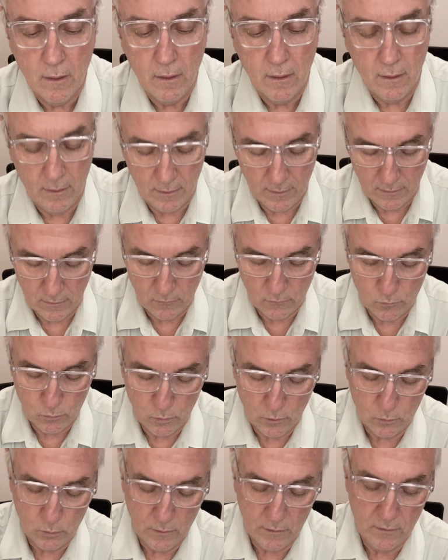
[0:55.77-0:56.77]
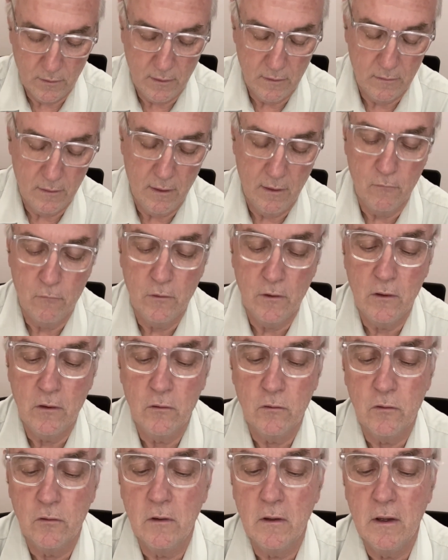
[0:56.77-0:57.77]
And what we then have
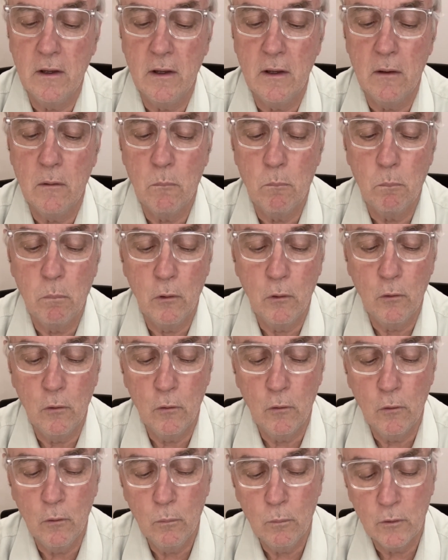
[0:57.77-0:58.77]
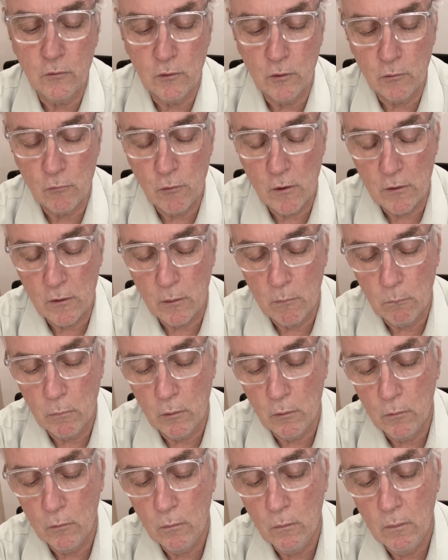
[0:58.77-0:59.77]
is the blue, which is red on
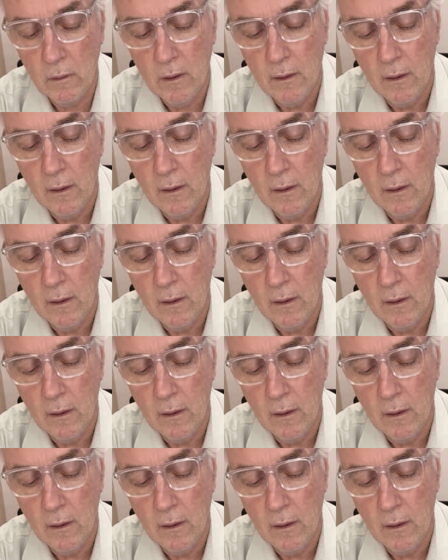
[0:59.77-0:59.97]
blue.